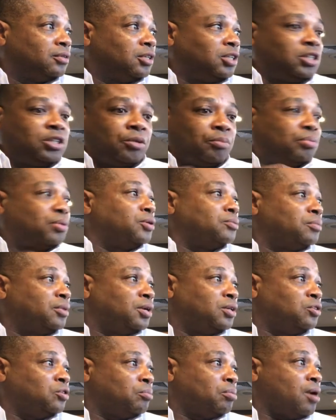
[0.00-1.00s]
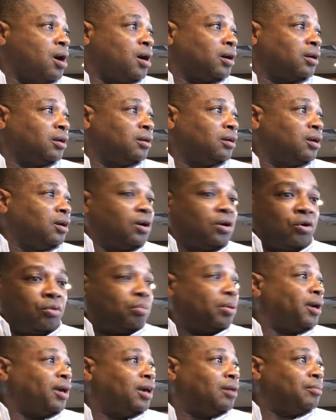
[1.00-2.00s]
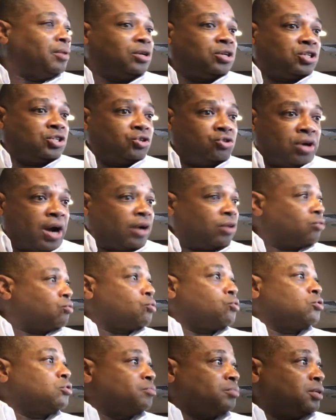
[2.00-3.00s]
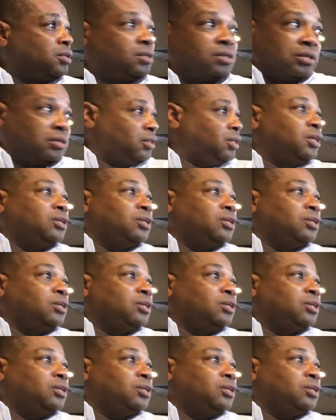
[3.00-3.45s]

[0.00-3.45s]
You either putting money in your pocket or paying me to show you how to grow your business.